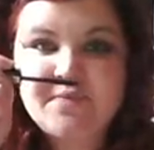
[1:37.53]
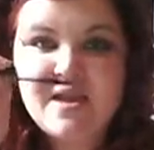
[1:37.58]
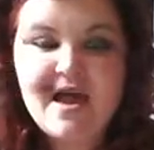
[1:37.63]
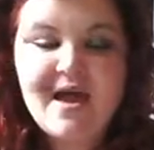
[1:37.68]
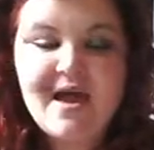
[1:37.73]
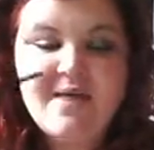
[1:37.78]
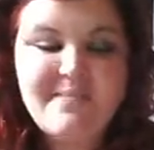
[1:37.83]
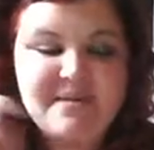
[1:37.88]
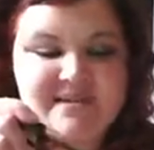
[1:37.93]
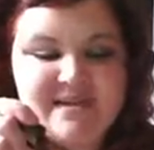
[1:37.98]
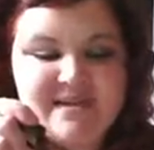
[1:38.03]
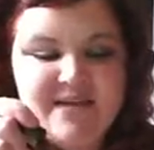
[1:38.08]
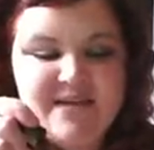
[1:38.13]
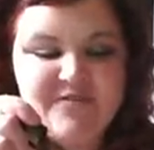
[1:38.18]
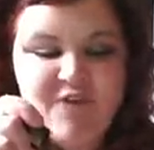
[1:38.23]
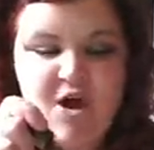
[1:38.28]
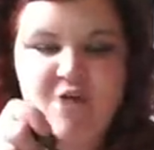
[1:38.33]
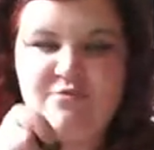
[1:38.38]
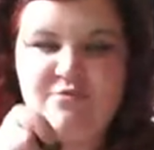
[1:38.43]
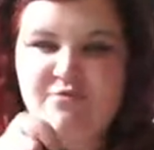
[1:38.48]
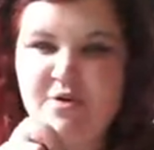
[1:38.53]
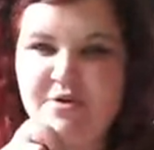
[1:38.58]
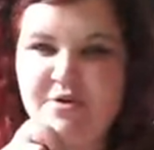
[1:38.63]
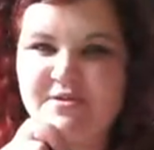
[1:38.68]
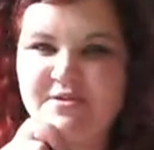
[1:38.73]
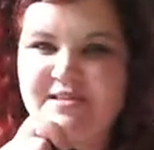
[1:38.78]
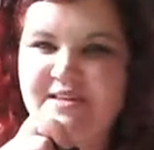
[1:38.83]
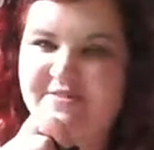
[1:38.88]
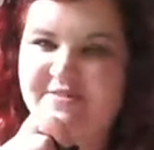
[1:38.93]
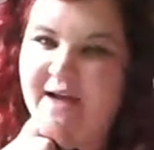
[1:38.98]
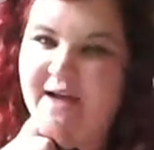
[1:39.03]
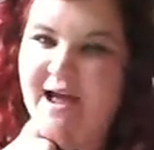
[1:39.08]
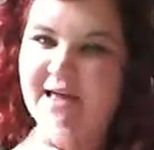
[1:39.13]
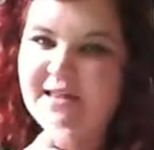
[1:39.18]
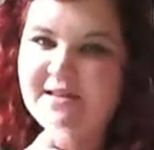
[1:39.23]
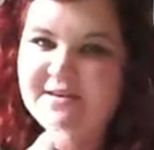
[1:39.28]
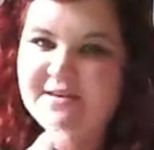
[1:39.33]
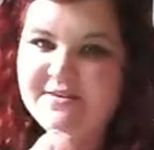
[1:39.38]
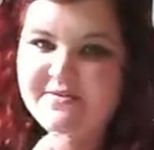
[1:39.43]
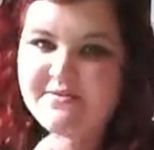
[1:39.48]
It's kind of got a rosy
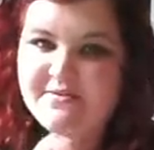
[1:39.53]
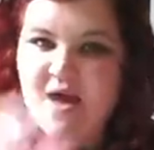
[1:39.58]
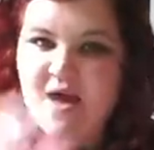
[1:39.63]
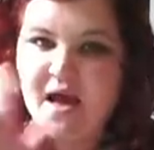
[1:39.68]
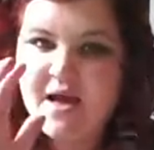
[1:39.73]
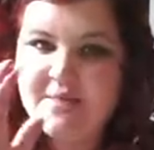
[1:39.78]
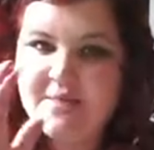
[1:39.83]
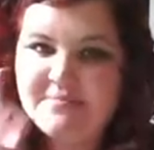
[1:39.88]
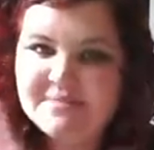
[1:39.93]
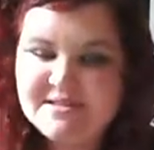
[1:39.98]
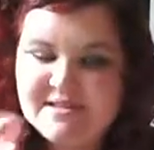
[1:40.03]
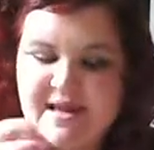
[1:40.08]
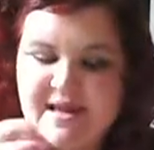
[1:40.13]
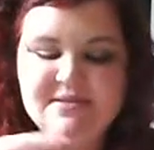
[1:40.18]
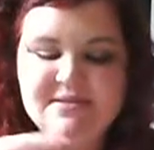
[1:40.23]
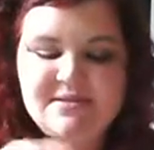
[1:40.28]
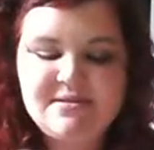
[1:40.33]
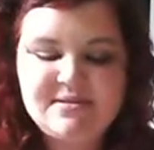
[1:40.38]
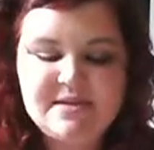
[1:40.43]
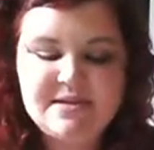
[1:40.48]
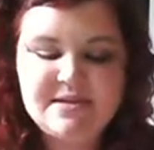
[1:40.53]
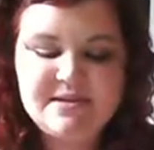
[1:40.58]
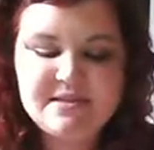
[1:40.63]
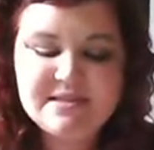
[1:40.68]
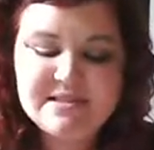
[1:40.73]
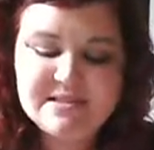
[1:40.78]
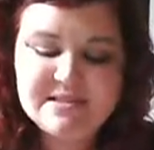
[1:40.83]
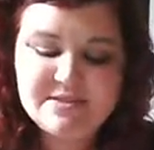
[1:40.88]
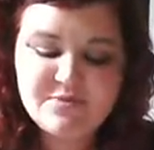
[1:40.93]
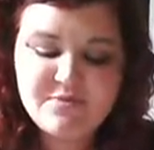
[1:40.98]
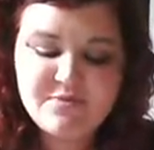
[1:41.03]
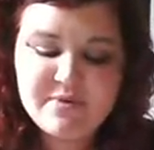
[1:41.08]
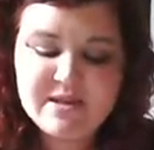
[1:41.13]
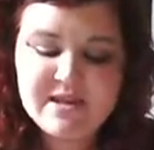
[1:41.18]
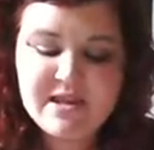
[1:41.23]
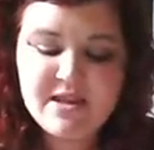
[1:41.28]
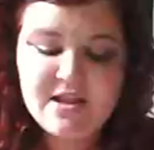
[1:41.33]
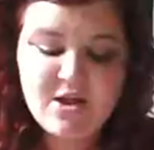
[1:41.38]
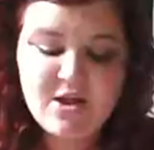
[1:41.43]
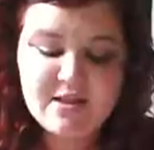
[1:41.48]
violet scent, and this is a
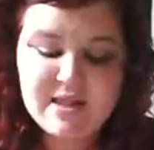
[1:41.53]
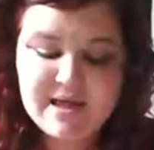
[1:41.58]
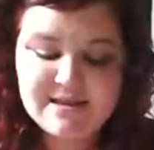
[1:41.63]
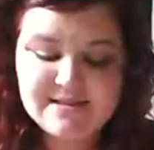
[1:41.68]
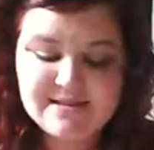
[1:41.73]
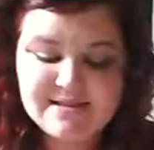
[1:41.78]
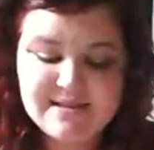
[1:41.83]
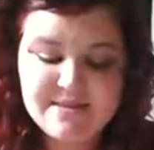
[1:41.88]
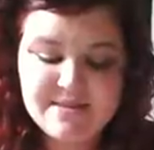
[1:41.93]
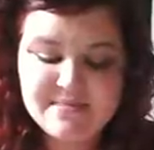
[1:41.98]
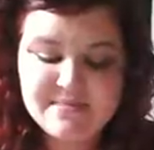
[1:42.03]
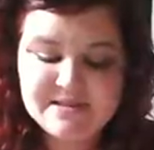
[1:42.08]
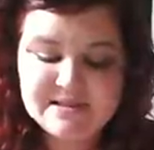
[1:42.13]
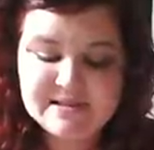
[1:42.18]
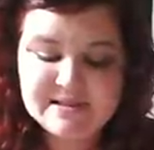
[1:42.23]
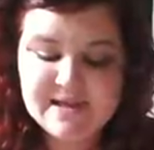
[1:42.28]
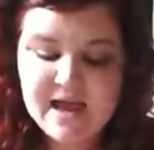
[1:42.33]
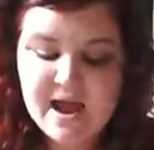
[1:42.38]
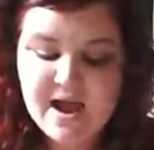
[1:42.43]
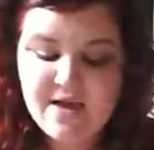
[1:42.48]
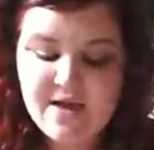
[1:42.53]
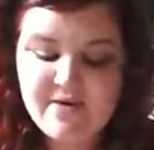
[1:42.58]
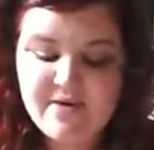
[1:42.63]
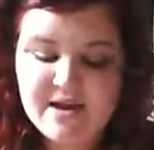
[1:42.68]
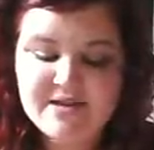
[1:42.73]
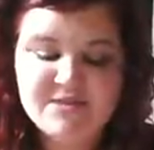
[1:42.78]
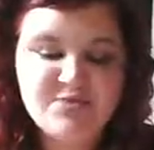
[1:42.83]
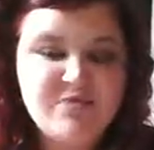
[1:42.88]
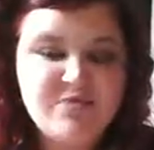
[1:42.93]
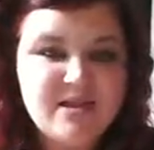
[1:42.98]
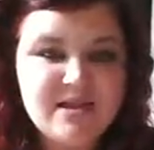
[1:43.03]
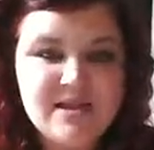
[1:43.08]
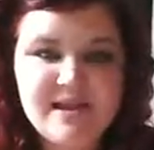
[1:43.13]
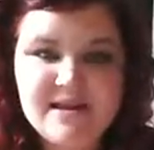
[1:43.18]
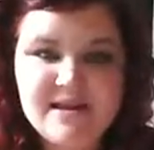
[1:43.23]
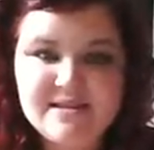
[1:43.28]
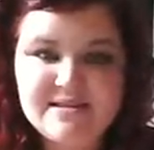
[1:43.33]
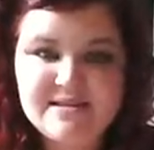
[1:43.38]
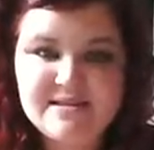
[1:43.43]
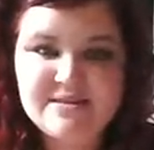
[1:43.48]
really long lasting mascara. It's really
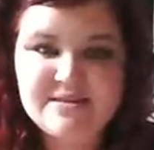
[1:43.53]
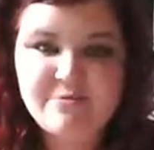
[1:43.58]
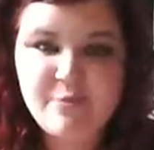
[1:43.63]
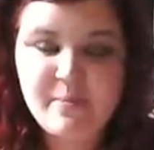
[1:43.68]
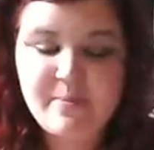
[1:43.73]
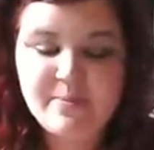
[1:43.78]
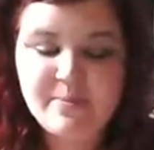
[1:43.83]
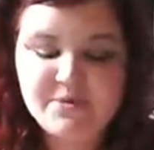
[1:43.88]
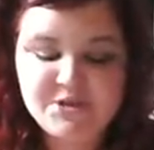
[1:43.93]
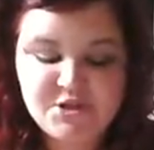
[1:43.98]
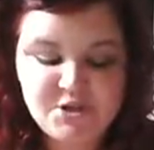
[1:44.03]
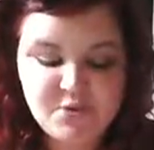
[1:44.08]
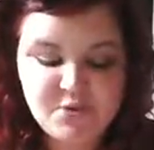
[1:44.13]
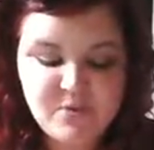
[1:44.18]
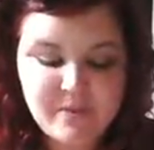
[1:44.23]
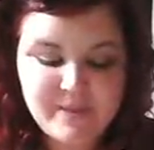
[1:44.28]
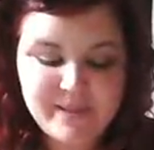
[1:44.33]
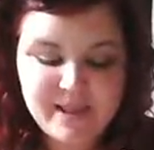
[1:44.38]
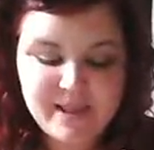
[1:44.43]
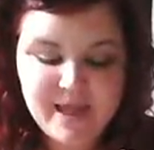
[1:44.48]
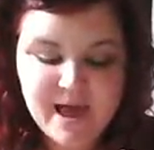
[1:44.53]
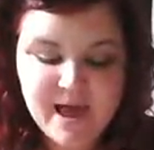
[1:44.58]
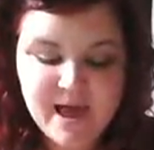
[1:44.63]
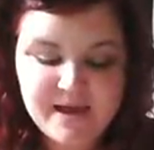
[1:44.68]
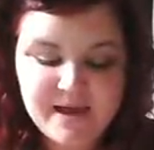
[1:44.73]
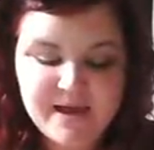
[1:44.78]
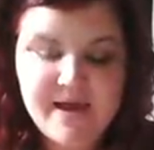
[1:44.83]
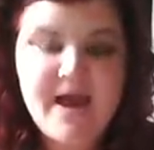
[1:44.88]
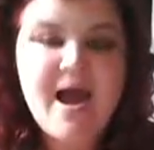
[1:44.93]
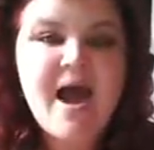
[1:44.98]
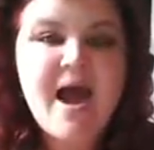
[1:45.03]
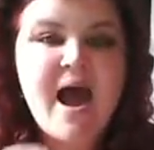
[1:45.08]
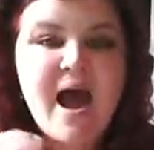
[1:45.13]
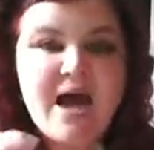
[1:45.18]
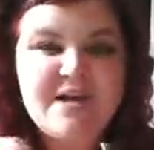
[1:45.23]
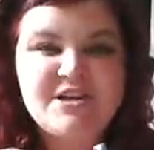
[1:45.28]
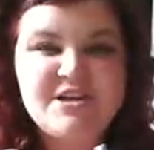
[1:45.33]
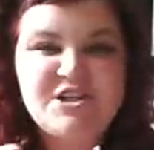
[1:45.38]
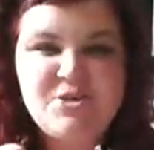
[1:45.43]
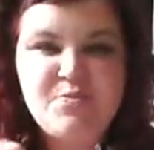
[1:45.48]
easy to apply.
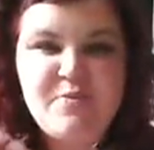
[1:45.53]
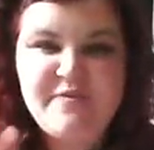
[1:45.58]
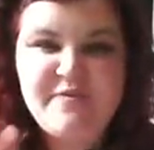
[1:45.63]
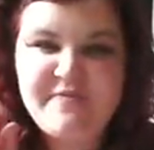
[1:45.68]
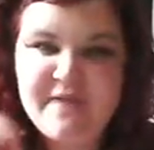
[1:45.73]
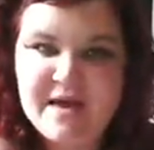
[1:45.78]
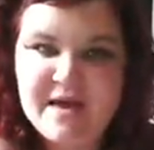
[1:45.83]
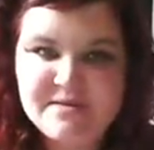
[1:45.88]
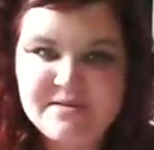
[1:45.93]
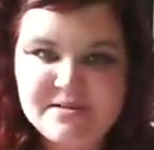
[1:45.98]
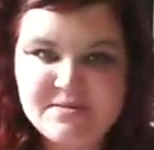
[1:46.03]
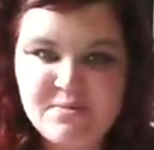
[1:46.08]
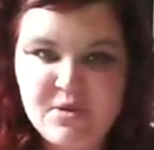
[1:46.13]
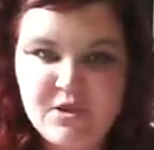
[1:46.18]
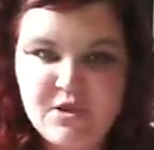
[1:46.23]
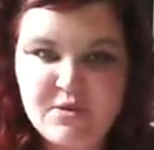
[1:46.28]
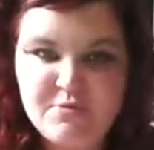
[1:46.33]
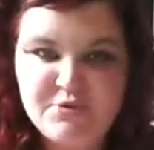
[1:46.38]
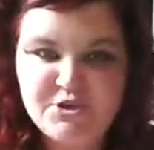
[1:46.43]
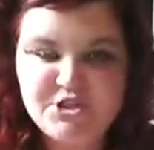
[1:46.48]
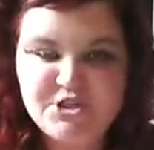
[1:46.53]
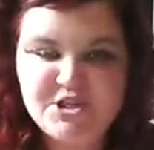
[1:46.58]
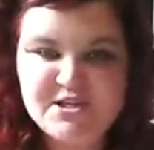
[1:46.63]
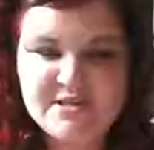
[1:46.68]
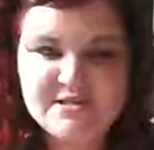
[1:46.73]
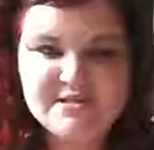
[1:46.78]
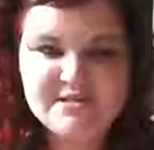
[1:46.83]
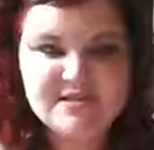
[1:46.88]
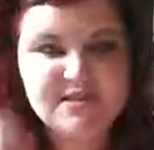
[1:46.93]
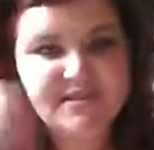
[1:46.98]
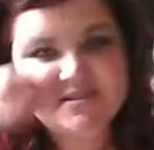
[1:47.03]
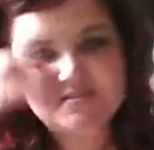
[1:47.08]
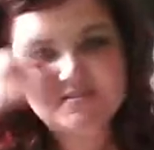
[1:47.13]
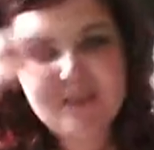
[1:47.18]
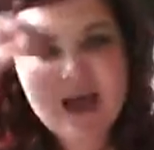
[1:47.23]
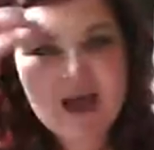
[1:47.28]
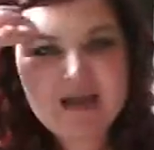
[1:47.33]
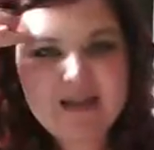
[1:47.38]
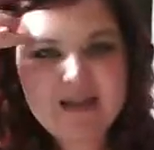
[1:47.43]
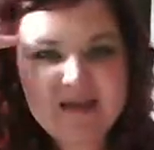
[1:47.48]
I actually prefer the smaller brushes because
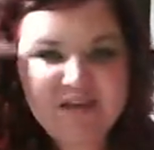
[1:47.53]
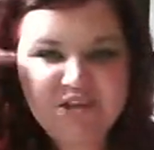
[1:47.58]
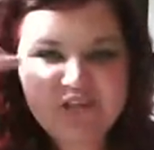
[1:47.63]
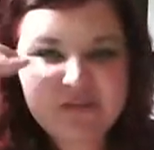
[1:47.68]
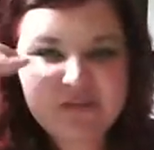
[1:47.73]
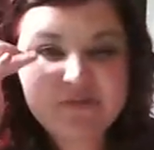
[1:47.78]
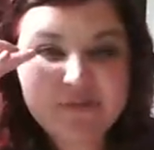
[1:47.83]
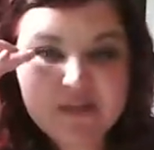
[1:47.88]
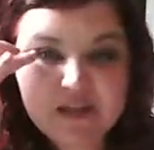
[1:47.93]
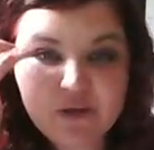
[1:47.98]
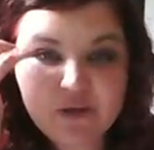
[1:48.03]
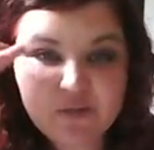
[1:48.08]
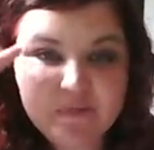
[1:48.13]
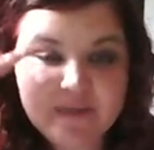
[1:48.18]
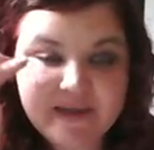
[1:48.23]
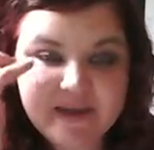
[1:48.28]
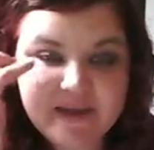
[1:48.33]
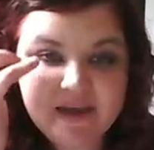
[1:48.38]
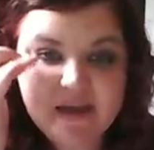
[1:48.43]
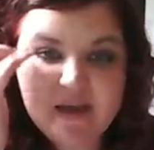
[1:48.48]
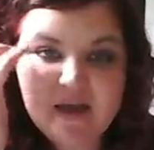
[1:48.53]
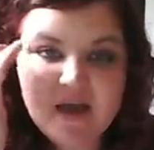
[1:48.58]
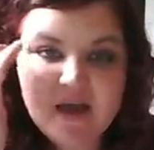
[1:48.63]
my eyelashes are a little bit